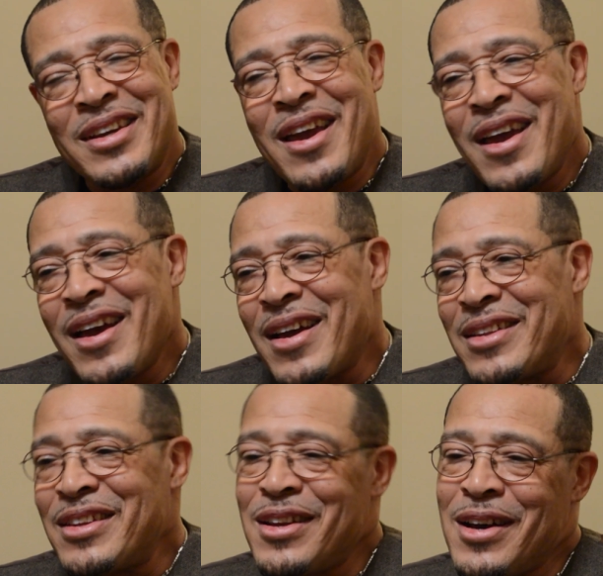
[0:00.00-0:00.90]
Yeah, and
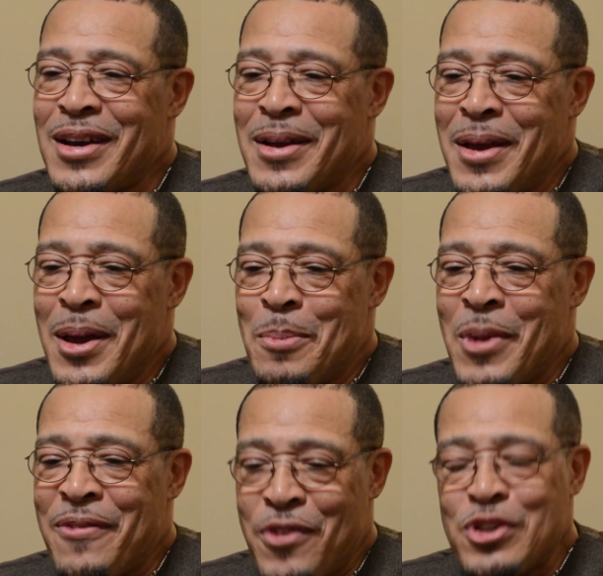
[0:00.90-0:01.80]
then
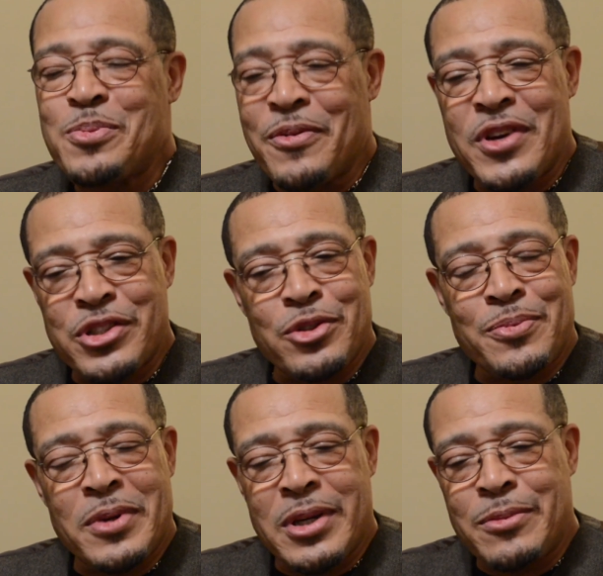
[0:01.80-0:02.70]
my first professional
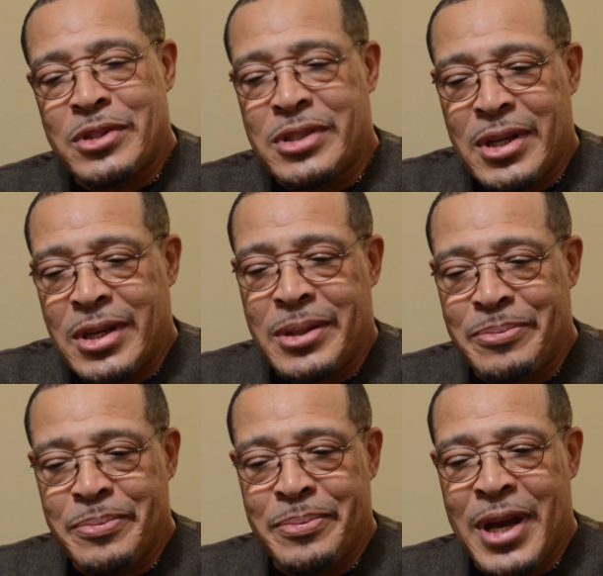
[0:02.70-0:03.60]
play was
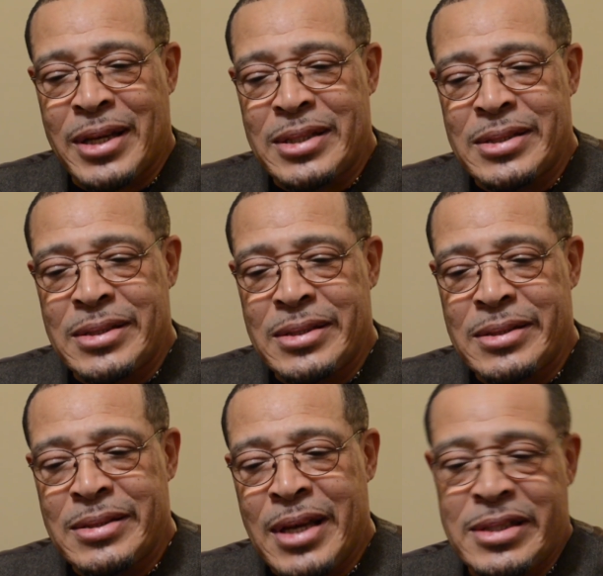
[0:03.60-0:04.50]
back in
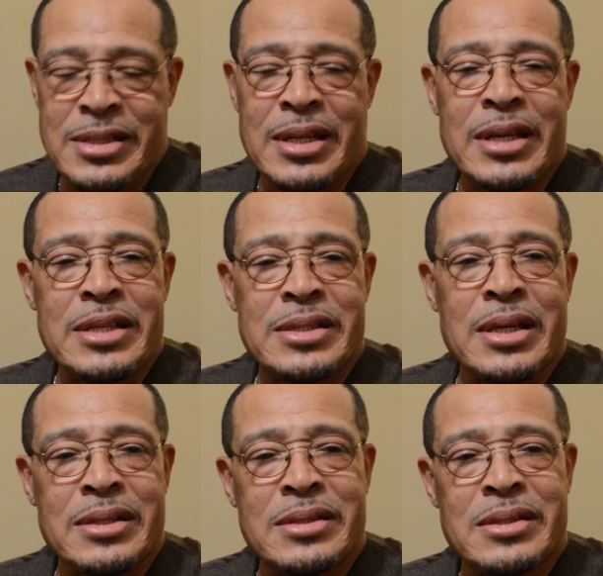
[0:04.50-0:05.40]

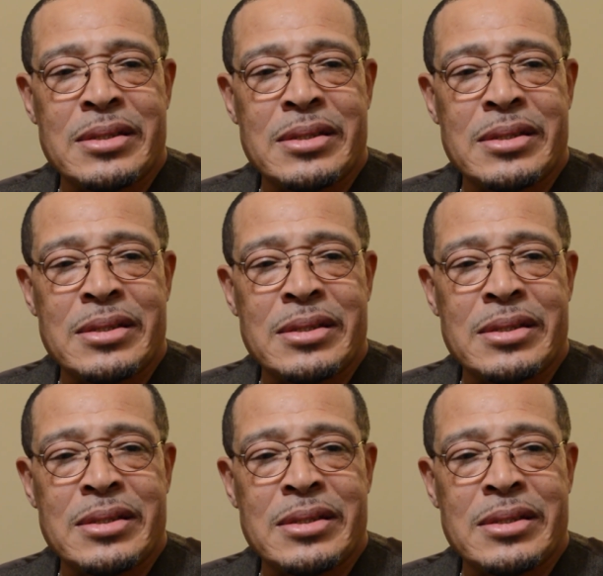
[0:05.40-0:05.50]
1986.